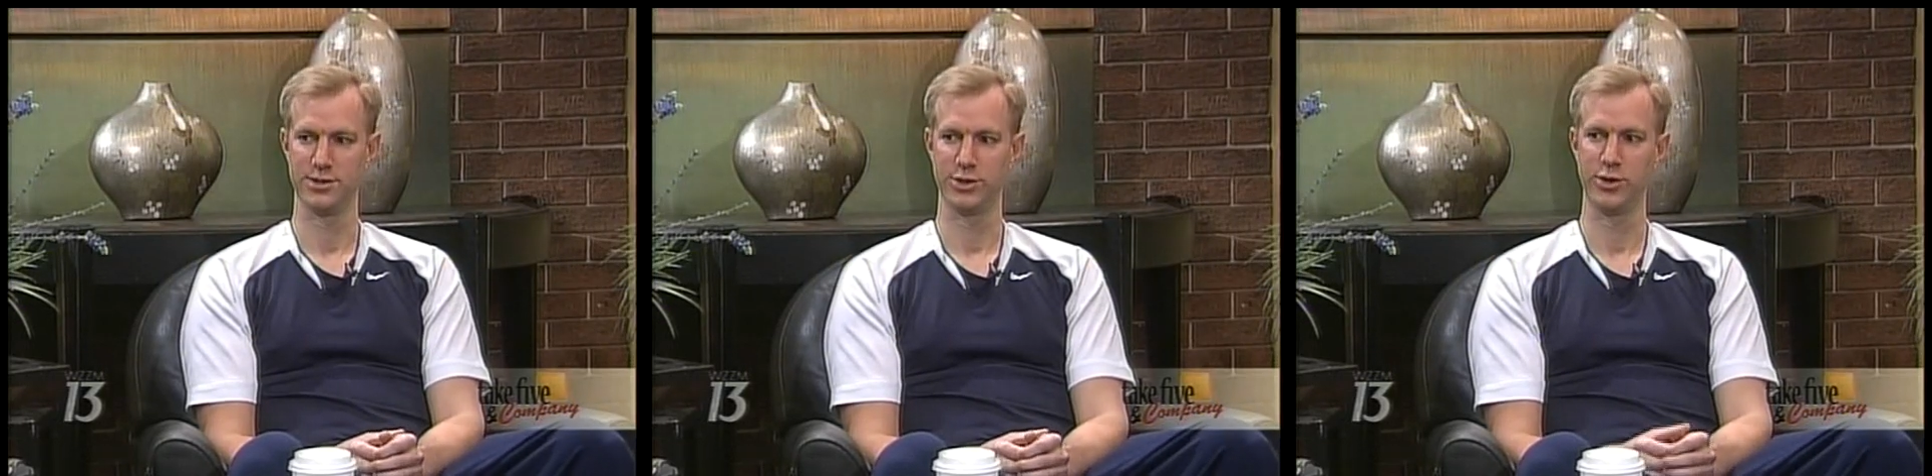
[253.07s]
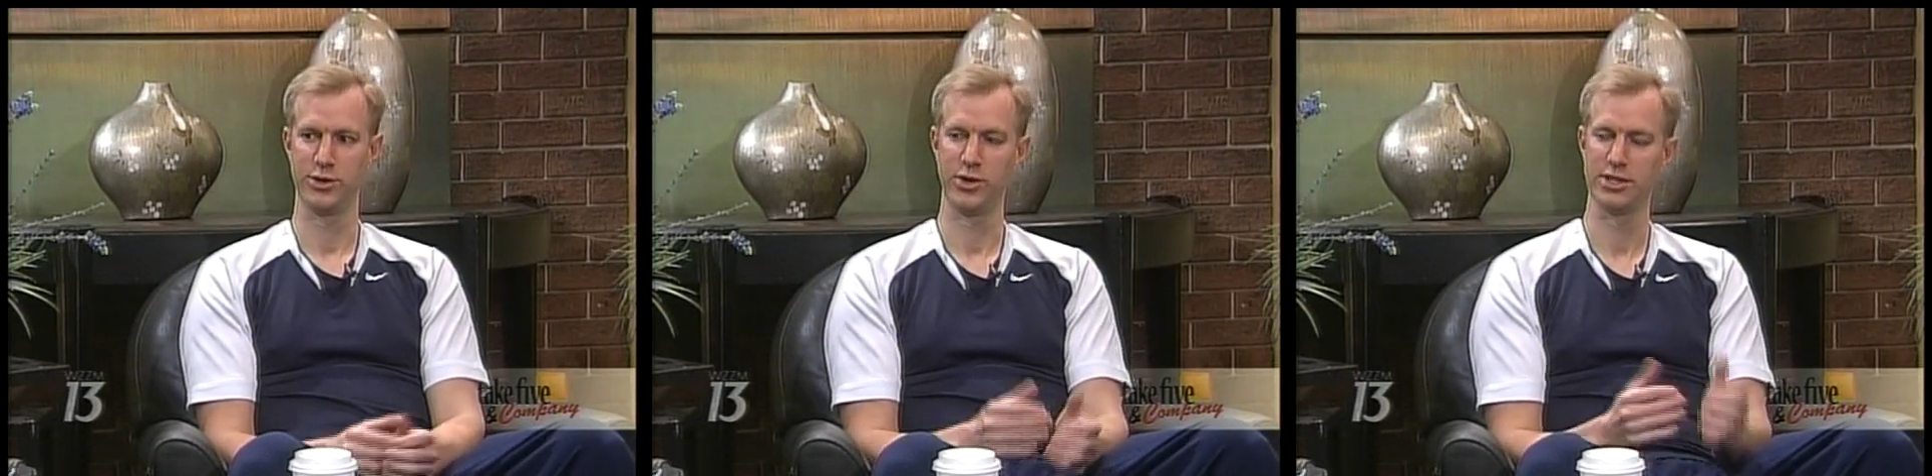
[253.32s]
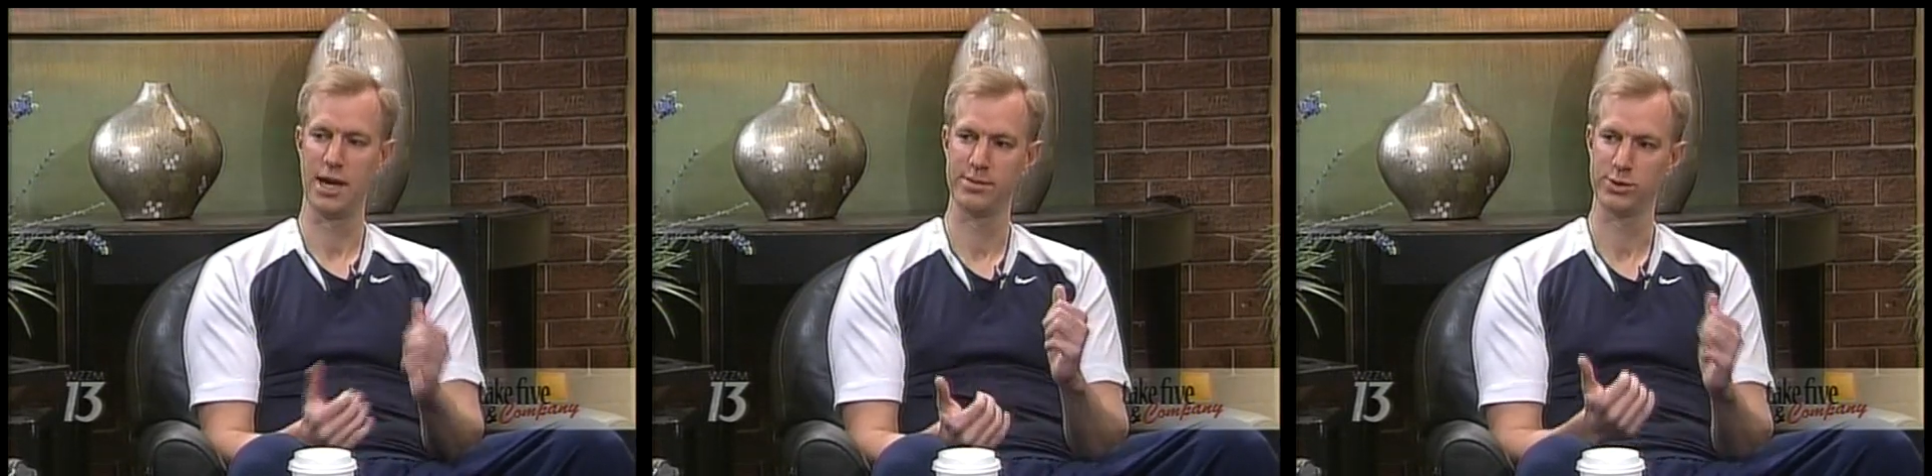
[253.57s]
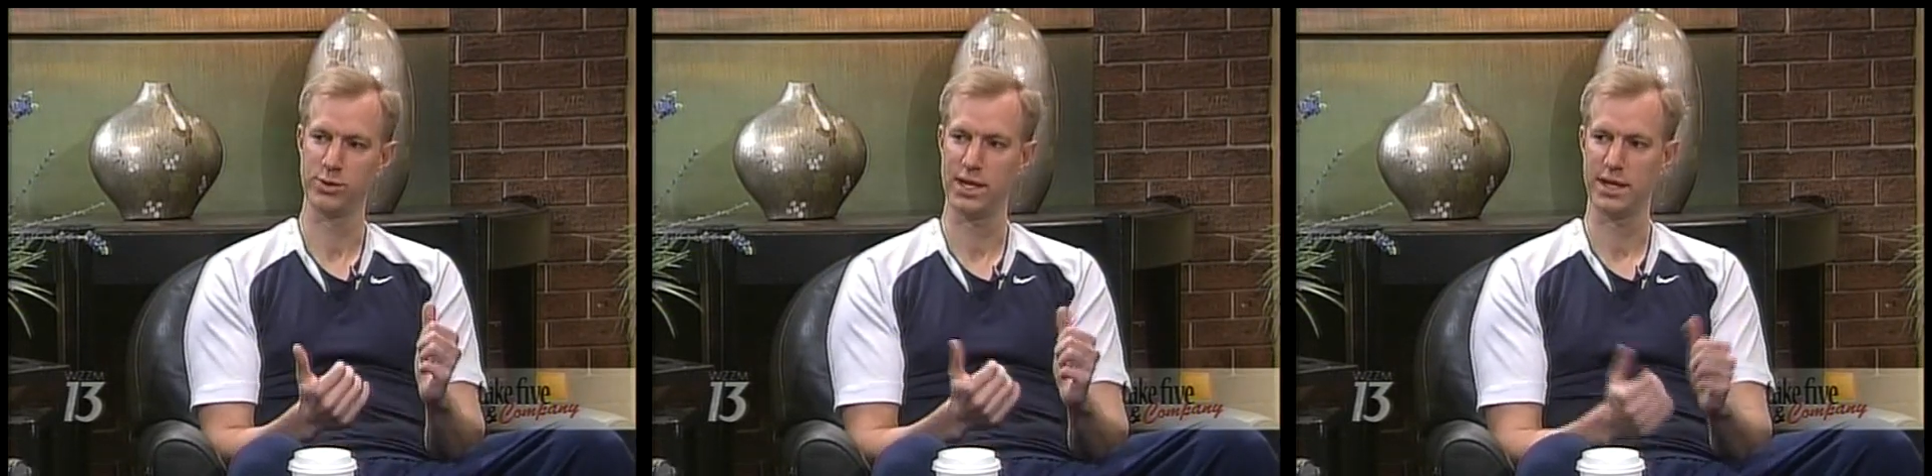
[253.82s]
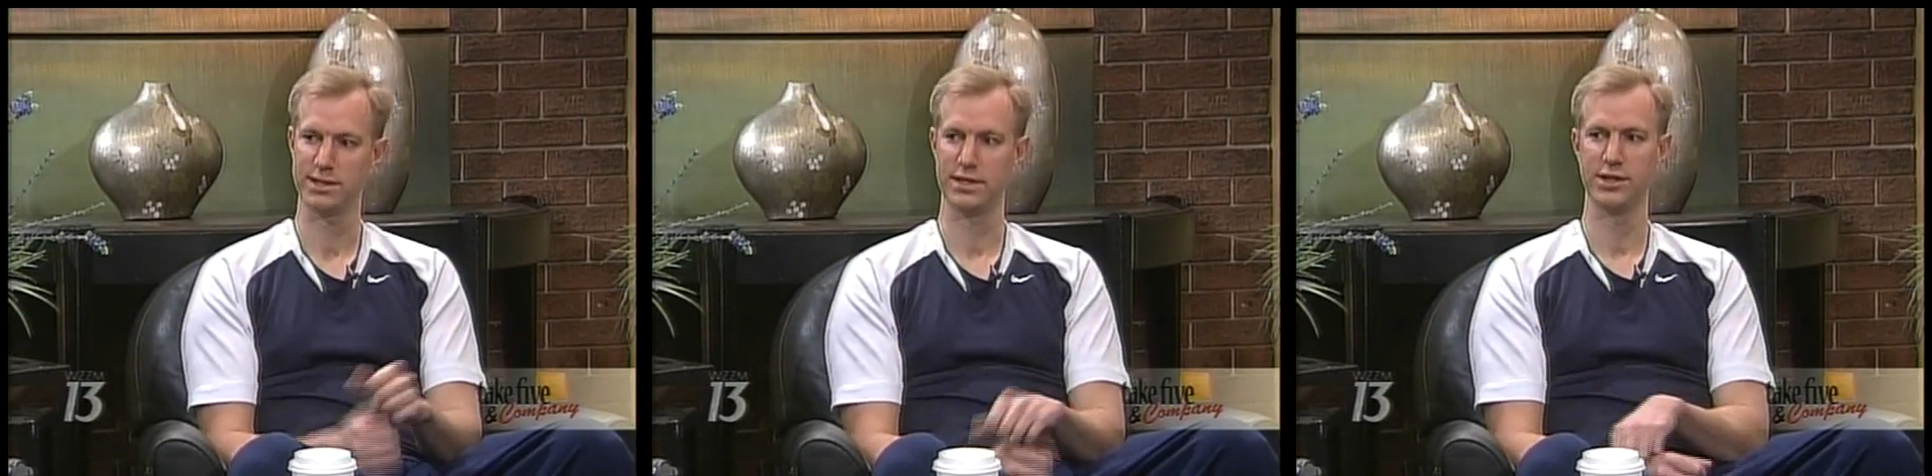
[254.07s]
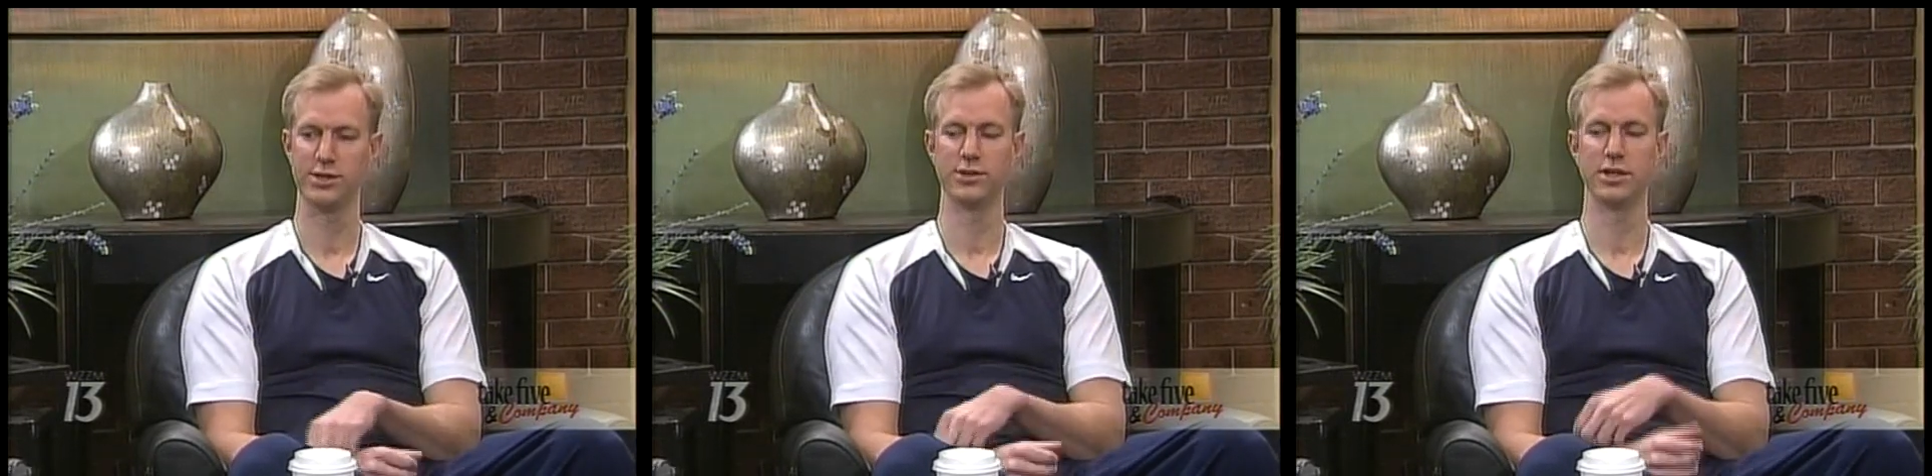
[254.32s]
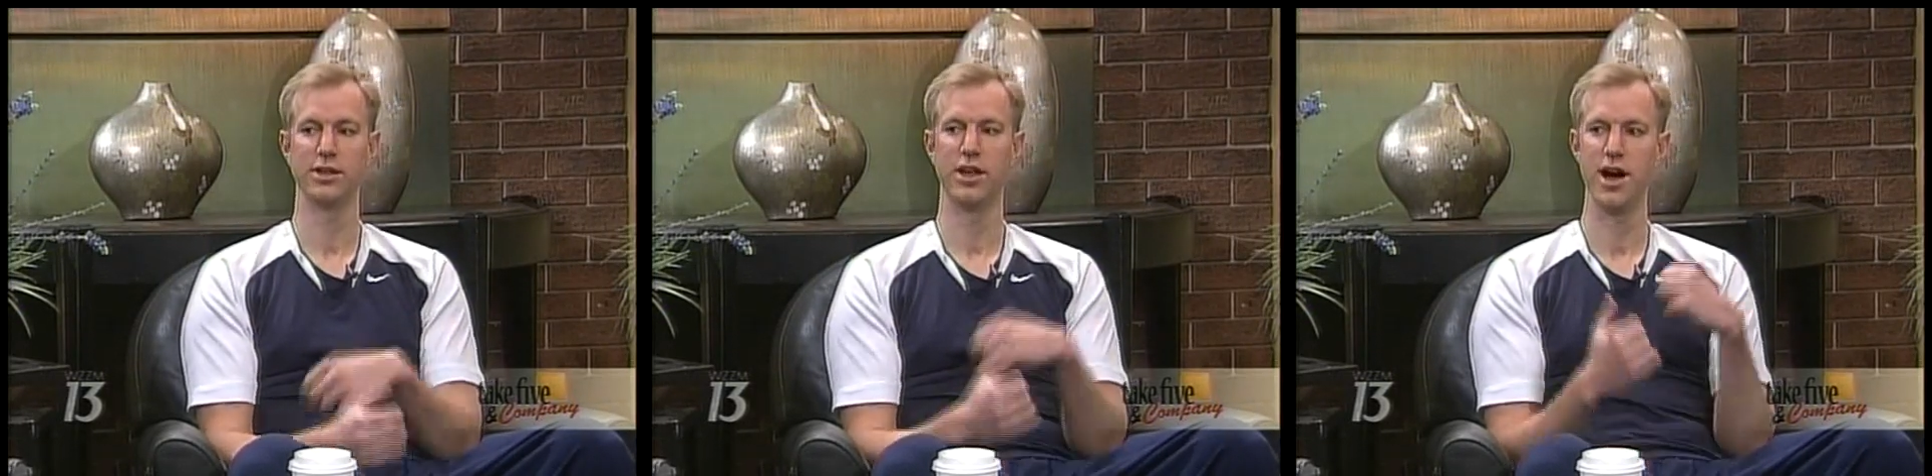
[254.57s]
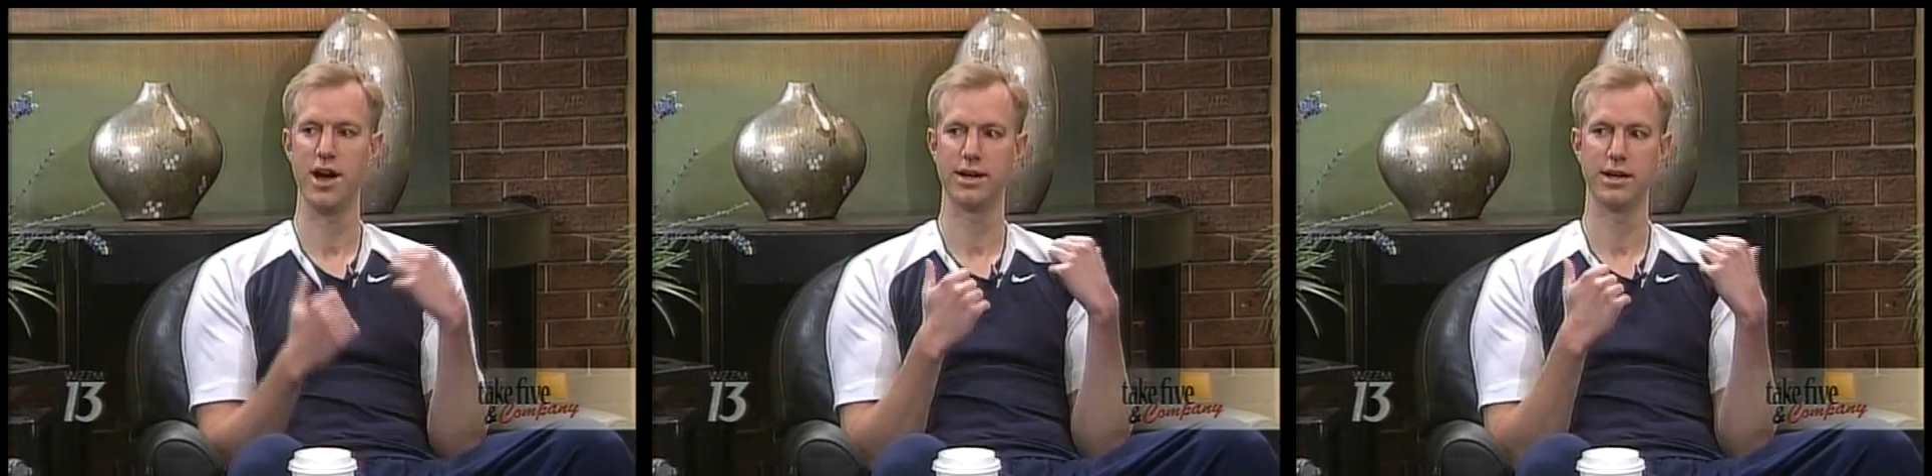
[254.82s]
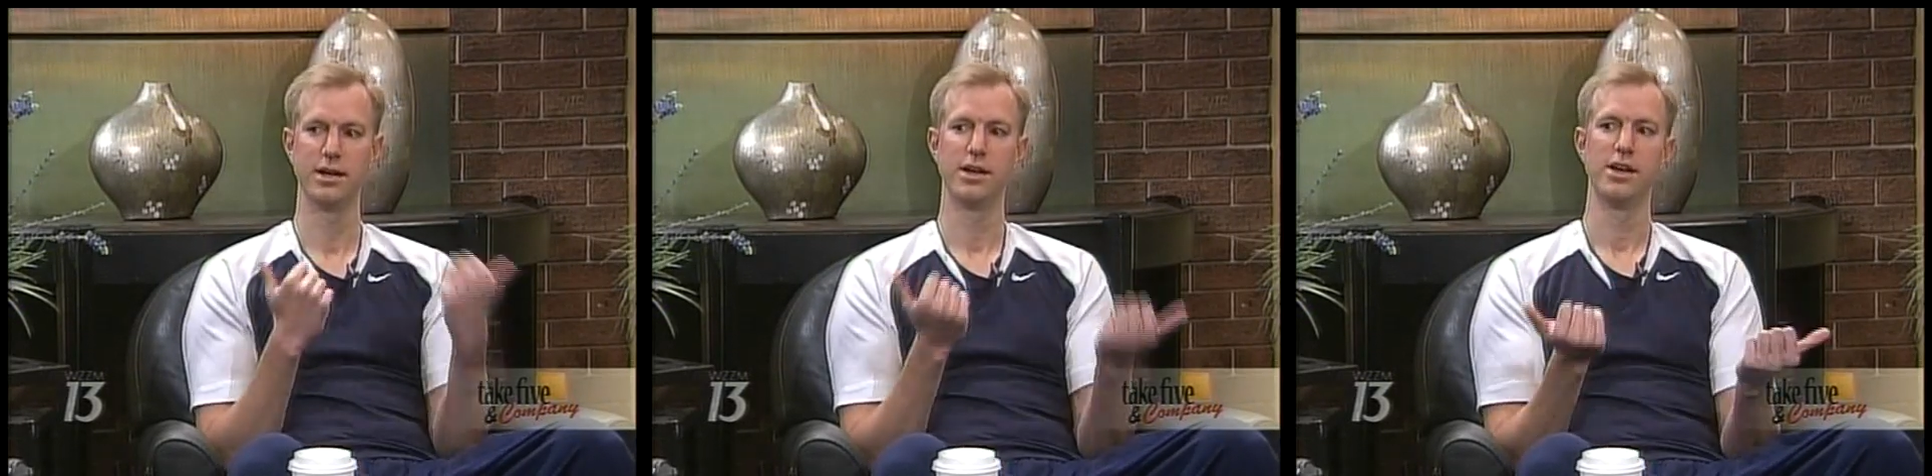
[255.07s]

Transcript: 2 or 3 times a week instead of doing the long